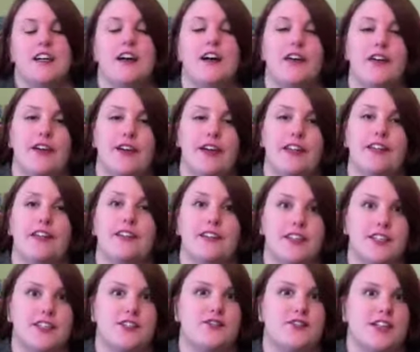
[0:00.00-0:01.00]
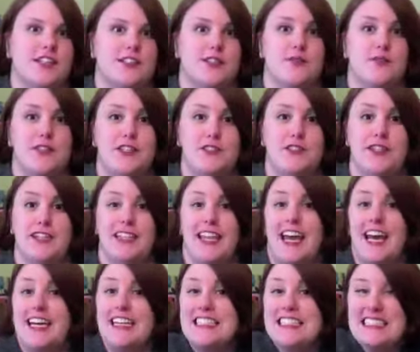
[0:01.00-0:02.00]
Okay, let's face it, when you get
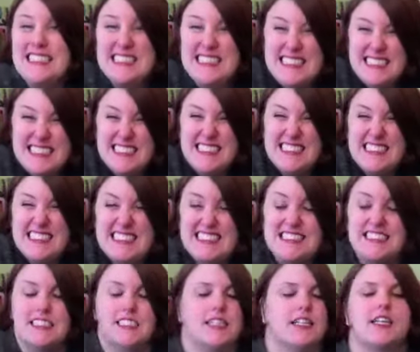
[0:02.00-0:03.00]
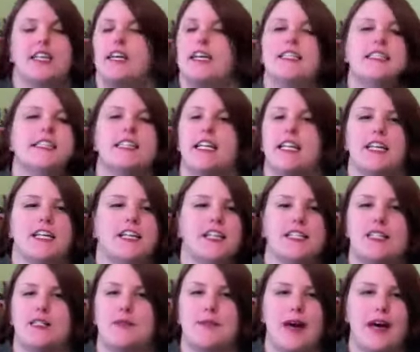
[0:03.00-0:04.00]
that, it's not a
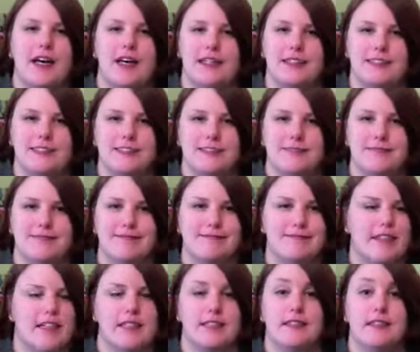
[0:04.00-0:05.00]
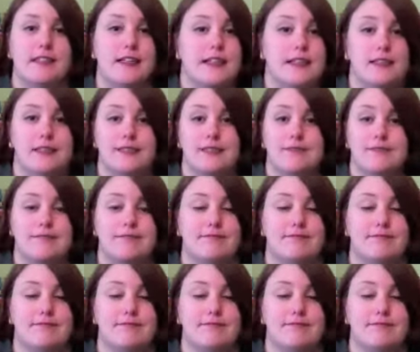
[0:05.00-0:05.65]
good smile. It's not.